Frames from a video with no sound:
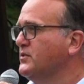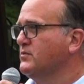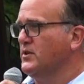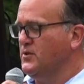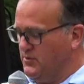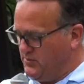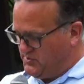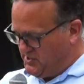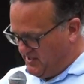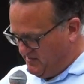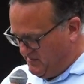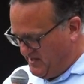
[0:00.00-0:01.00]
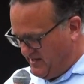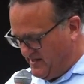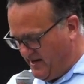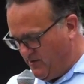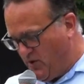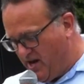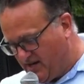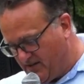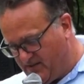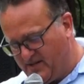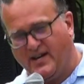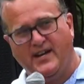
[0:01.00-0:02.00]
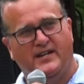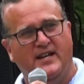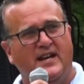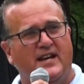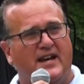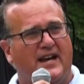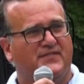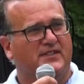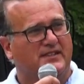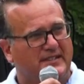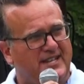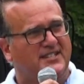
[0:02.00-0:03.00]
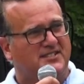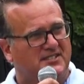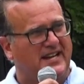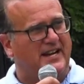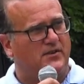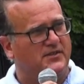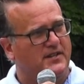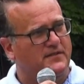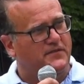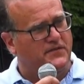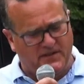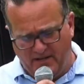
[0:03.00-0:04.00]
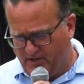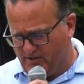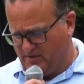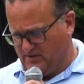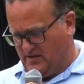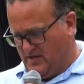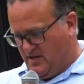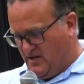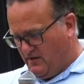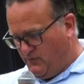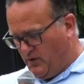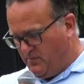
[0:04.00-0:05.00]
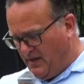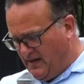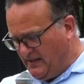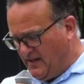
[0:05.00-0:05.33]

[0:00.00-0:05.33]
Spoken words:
grows in me and I wake in the night at the least sound in fear of what my